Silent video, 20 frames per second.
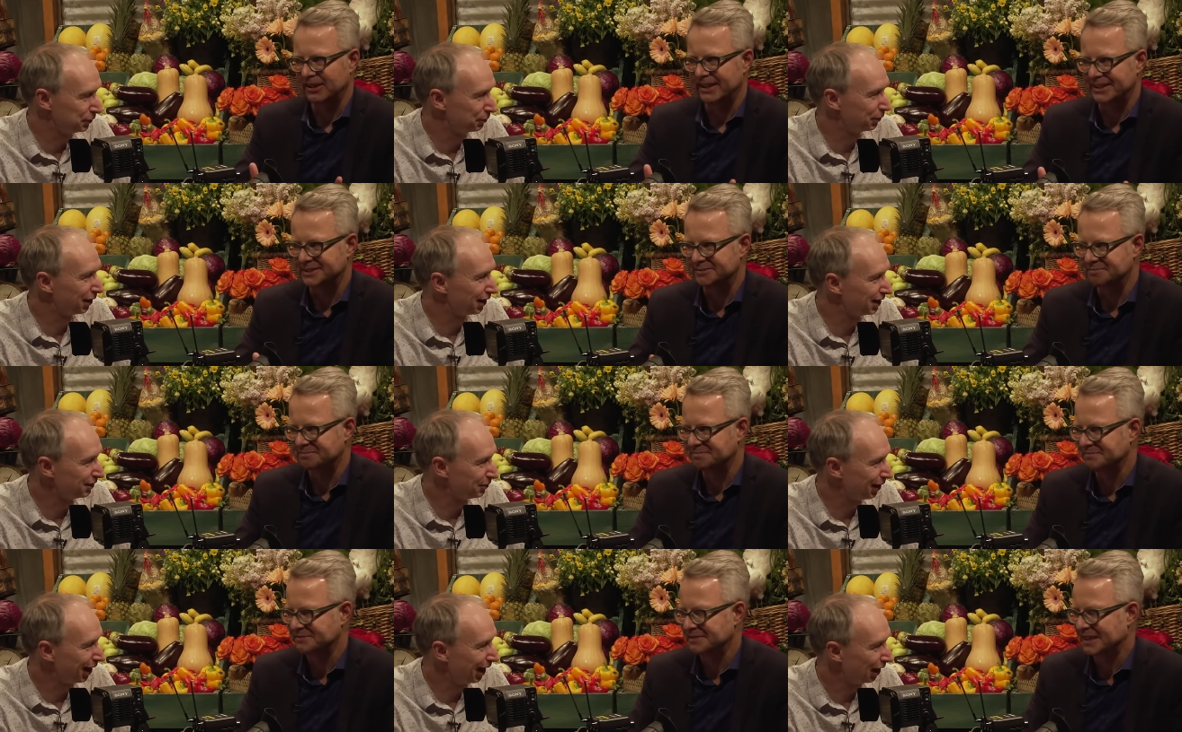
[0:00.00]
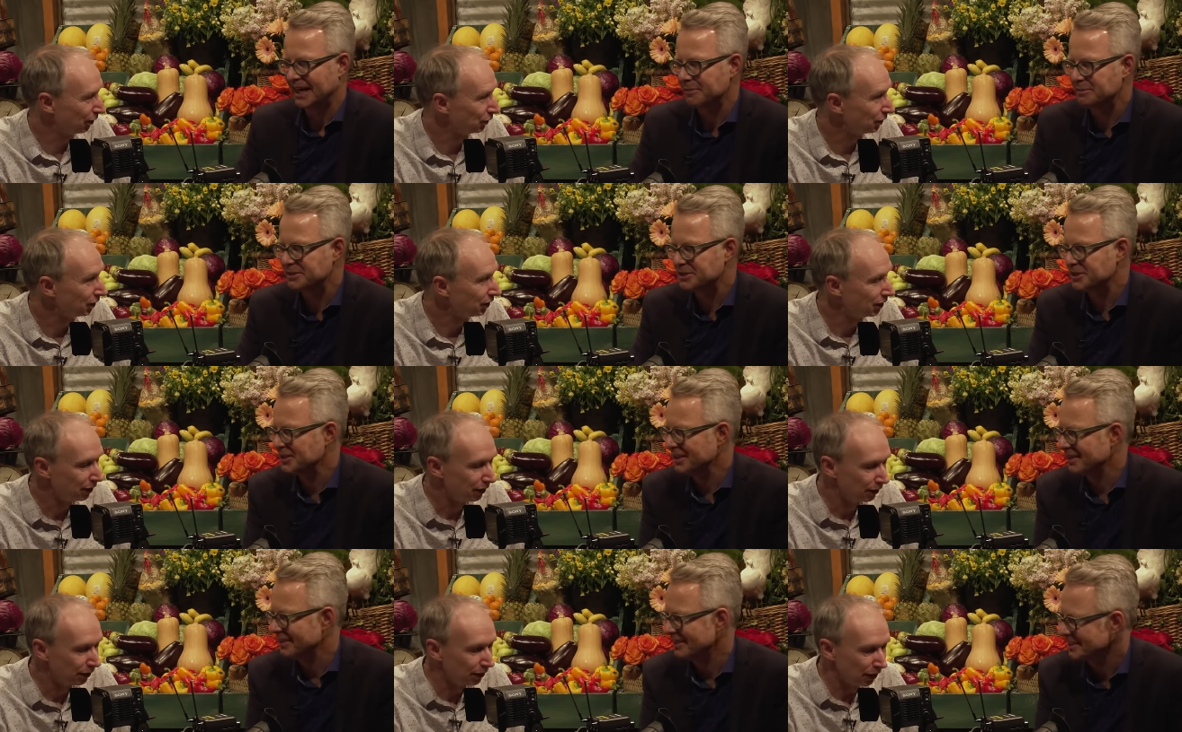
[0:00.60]
Speaker 1: Great. surprised by how Happy to
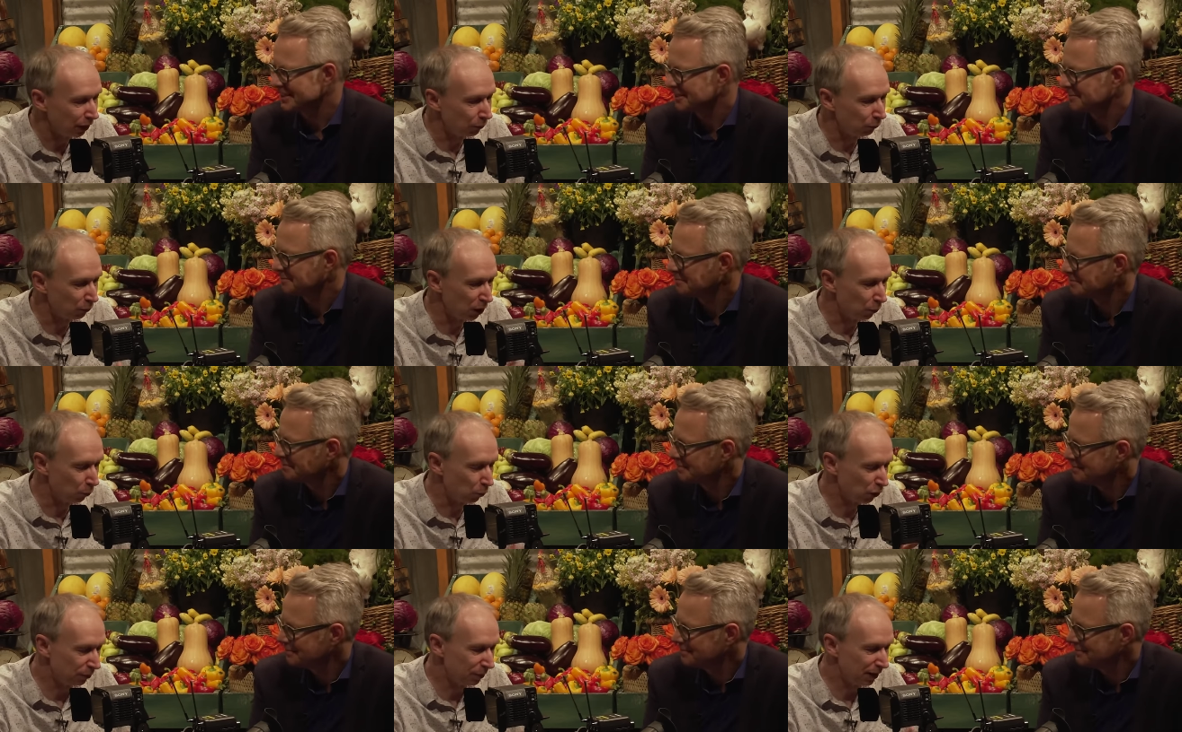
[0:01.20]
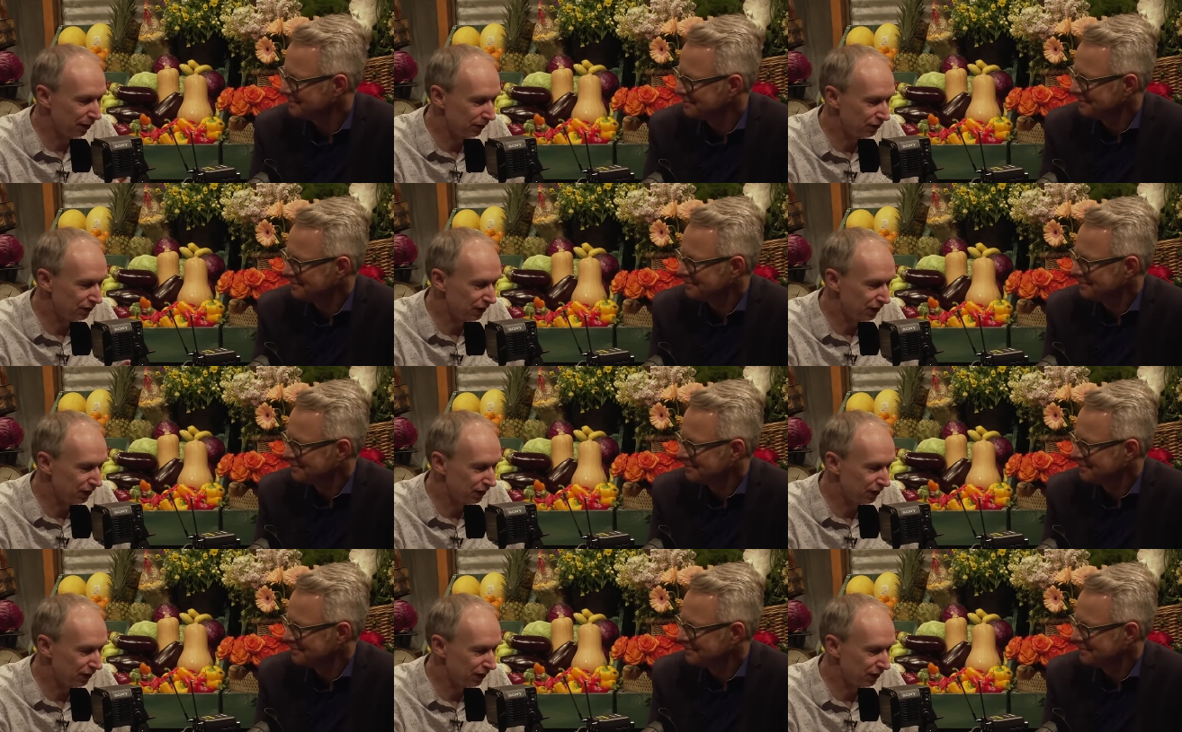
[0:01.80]
hear this. And, and what about the